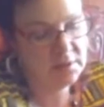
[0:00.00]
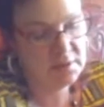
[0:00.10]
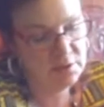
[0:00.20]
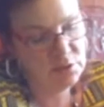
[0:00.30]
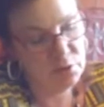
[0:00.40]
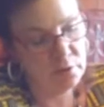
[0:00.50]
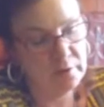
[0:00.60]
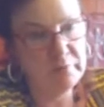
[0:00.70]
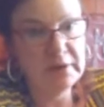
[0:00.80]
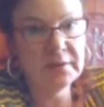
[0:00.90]
is
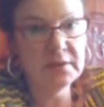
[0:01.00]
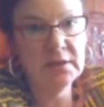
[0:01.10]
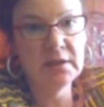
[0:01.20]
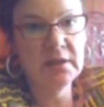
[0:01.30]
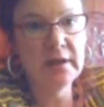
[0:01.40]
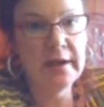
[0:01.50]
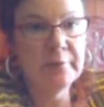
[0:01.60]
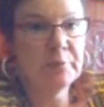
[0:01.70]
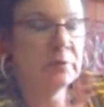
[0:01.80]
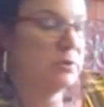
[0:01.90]
your monthly
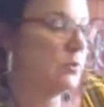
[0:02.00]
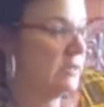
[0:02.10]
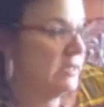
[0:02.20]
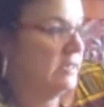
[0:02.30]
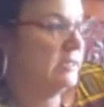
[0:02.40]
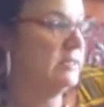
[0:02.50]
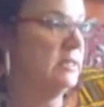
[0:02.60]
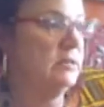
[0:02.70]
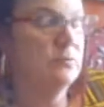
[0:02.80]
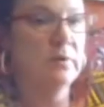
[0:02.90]
April
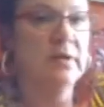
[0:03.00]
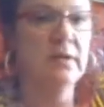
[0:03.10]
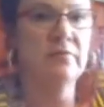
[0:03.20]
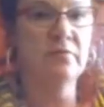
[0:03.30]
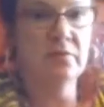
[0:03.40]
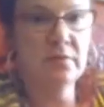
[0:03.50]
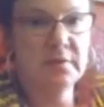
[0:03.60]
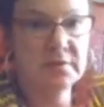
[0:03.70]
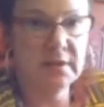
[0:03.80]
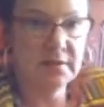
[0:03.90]
2018 reading for
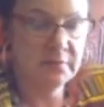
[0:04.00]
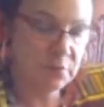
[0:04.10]
the sign of